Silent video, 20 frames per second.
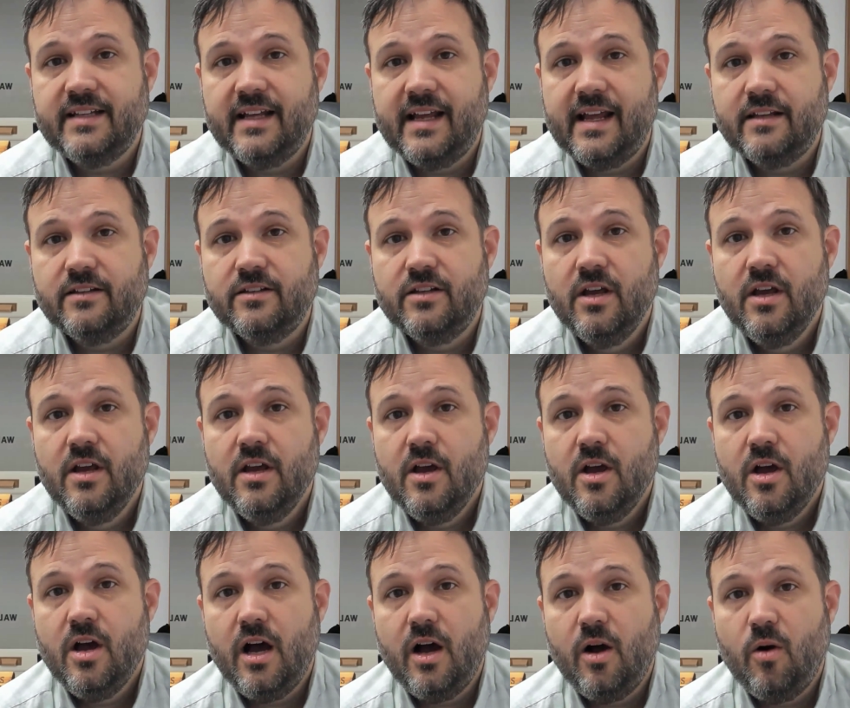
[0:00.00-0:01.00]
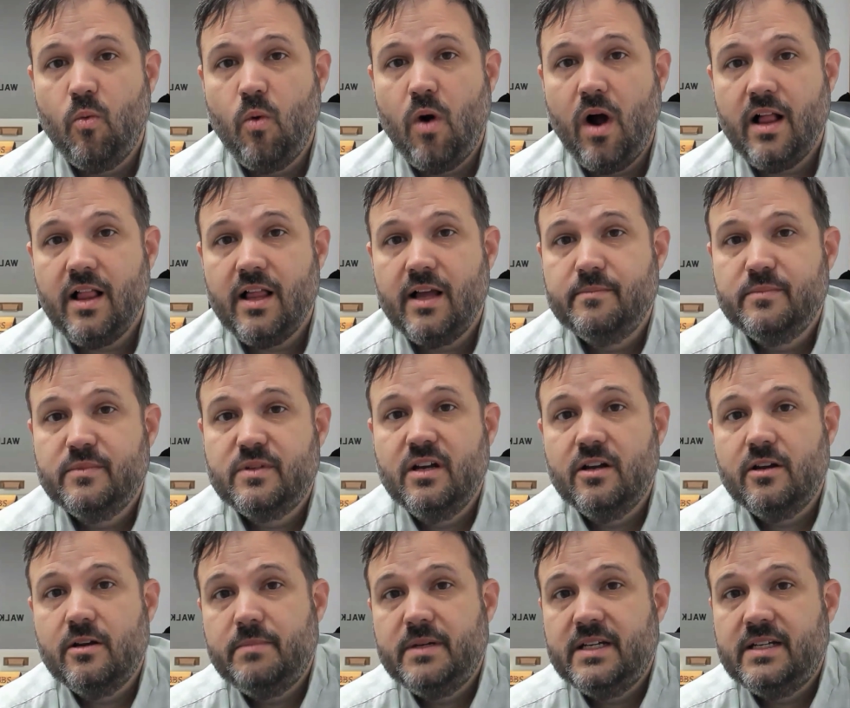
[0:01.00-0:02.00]
And while I'm
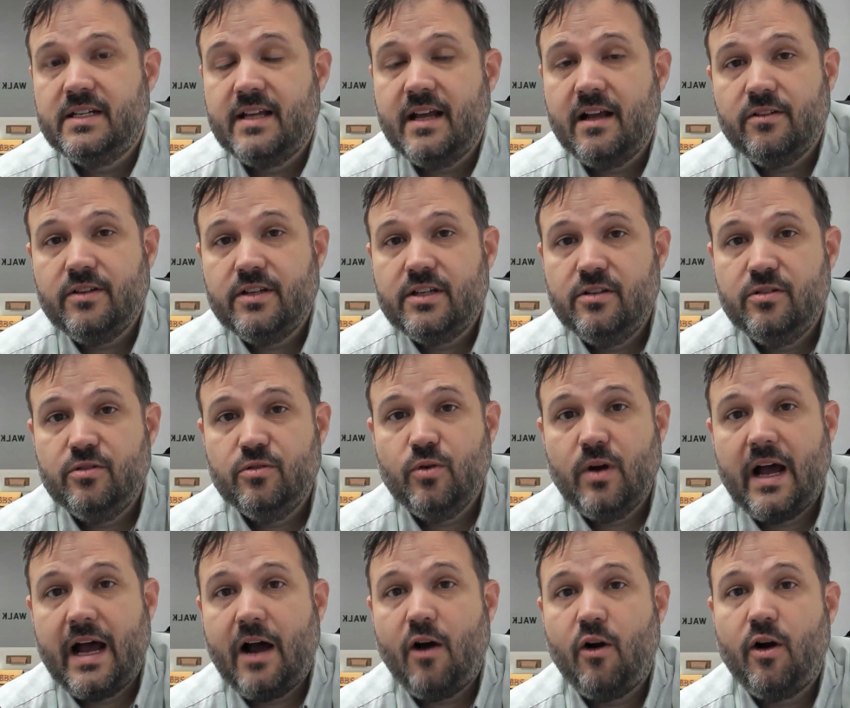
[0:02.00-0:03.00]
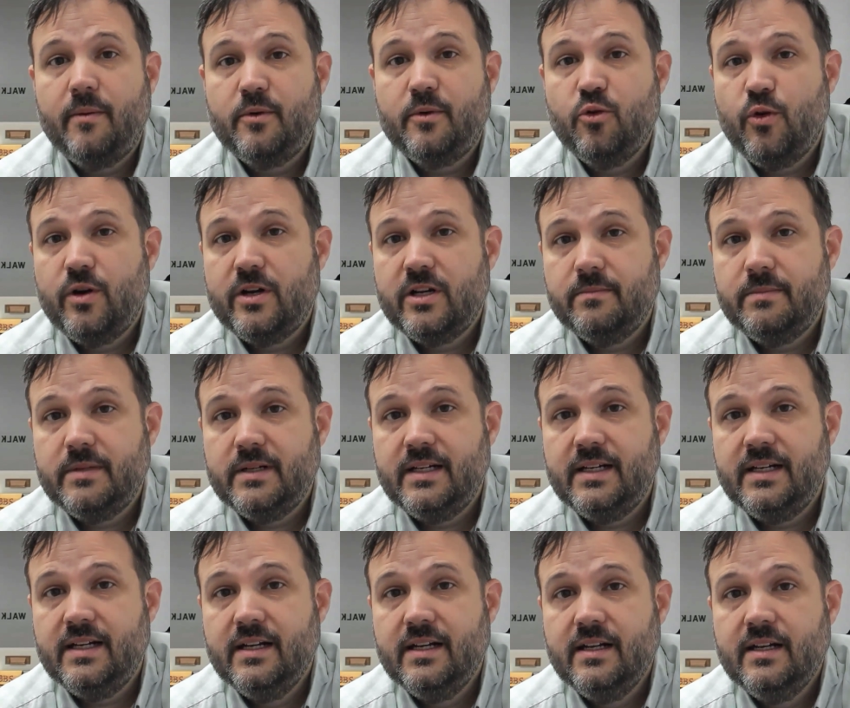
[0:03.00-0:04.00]
going to be telling you how I'm going to
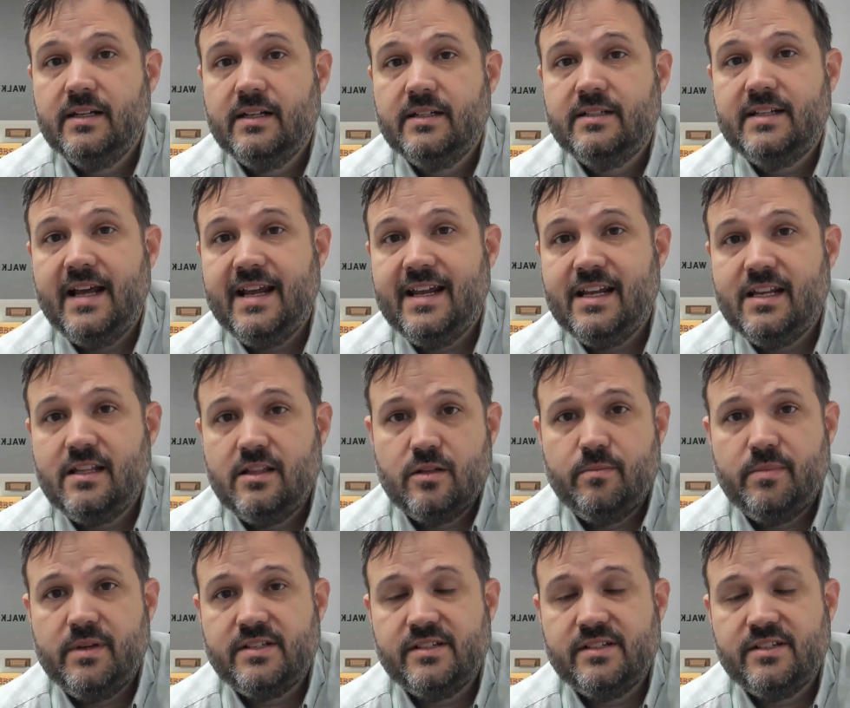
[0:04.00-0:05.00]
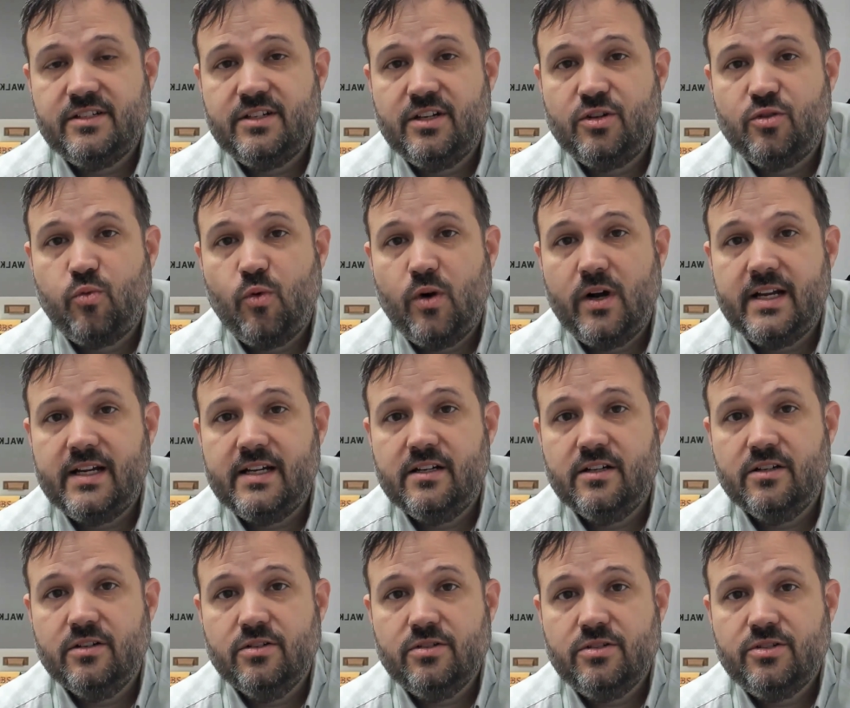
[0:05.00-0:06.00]
be taking the business to 20
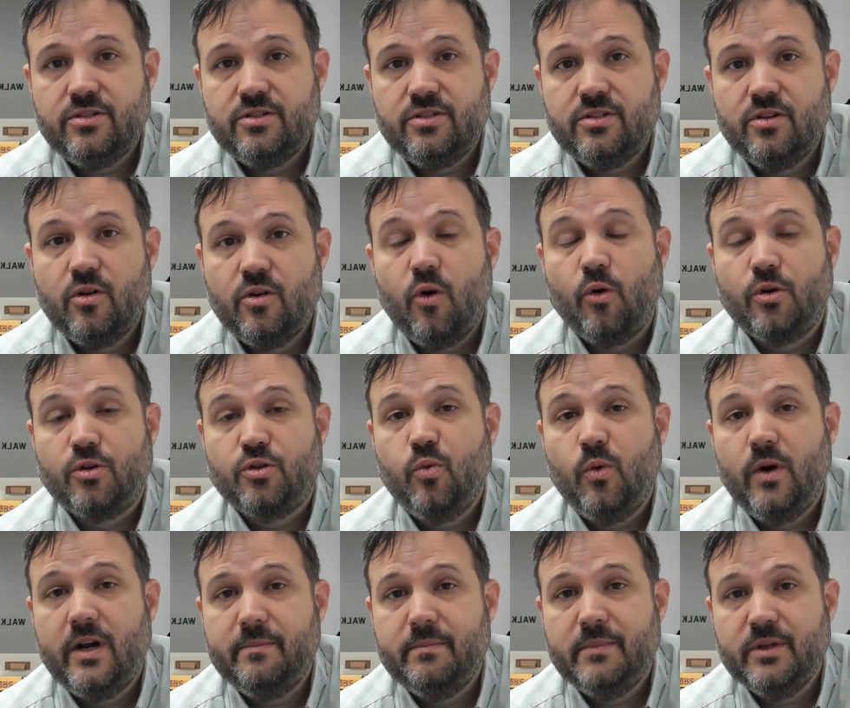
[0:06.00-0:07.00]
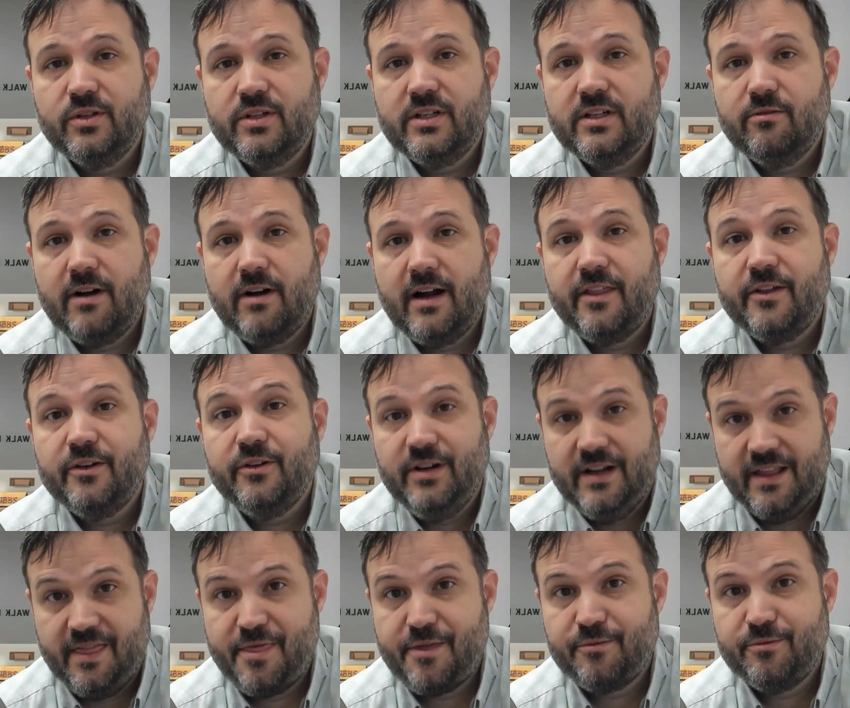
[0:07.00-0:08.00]
years, or 20 million rather,
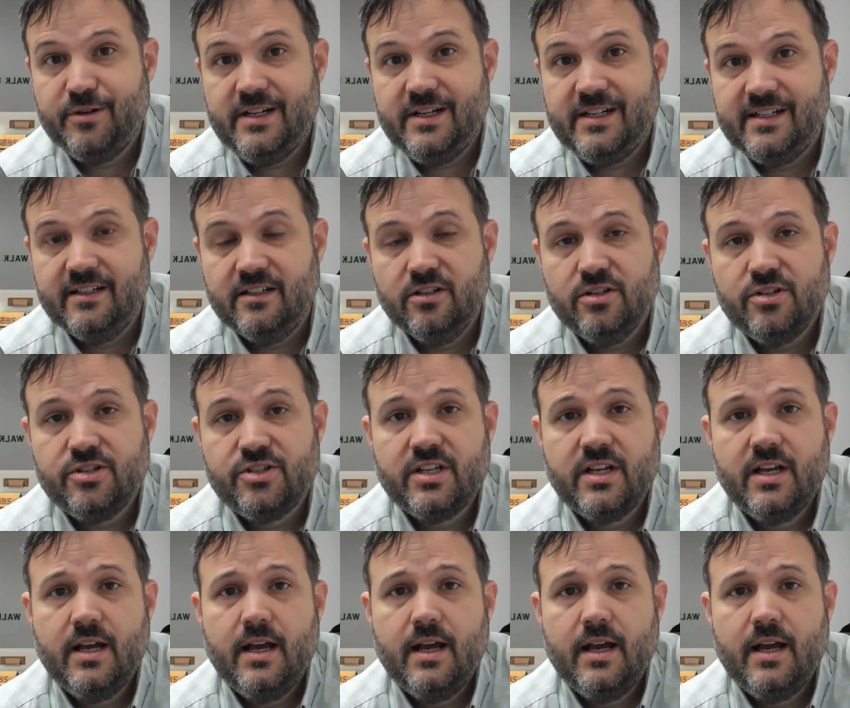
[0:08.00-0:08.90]
in 3 years,